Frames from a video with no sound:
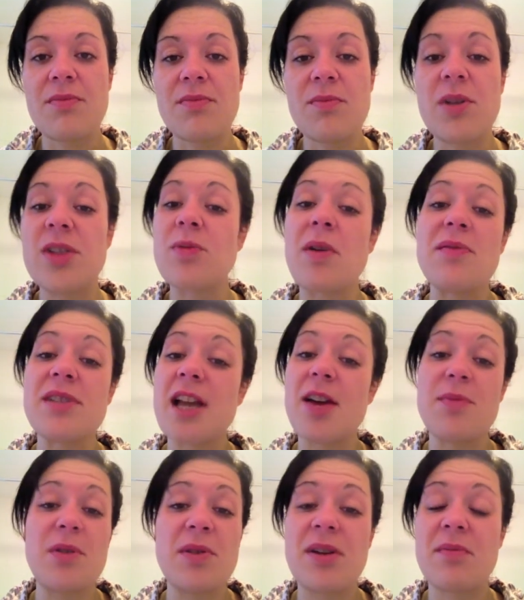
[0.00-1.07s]
which won't tell
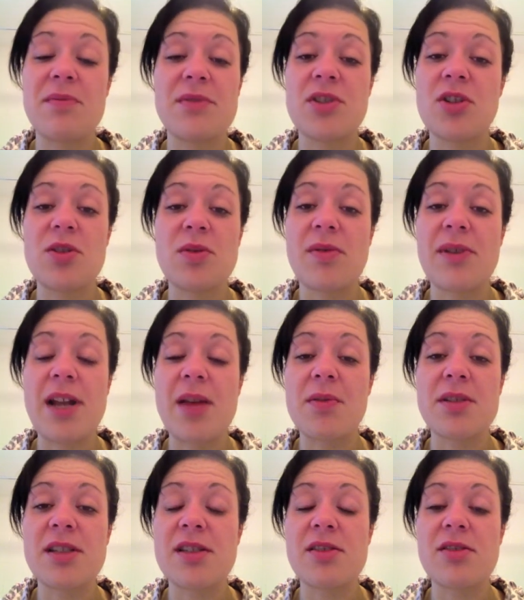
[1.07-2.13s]
me when I'm due to ovulate
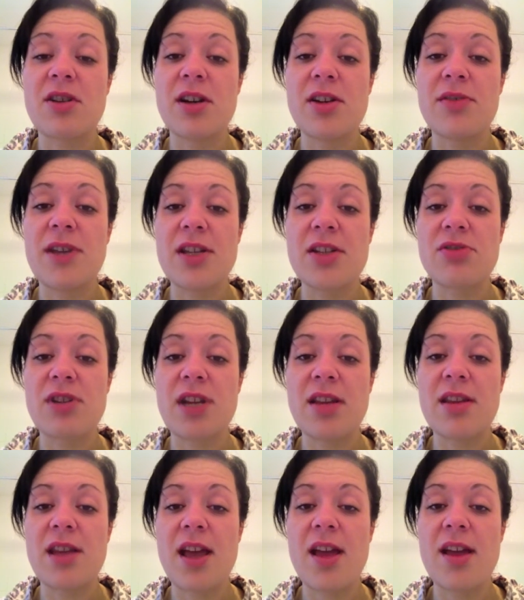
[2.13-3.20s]
because it's not got enough history
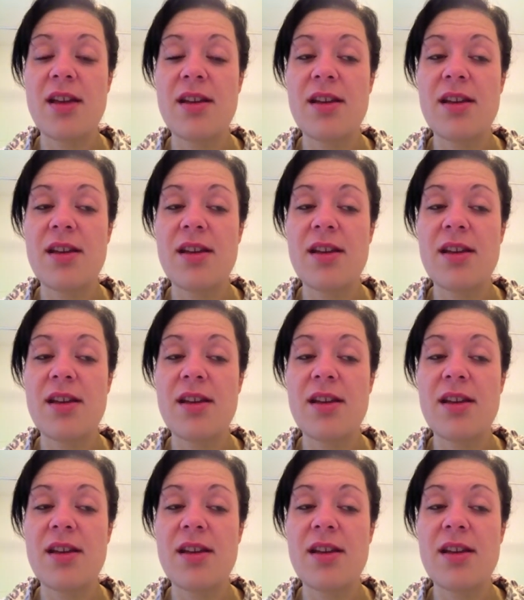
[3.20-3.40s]
in there.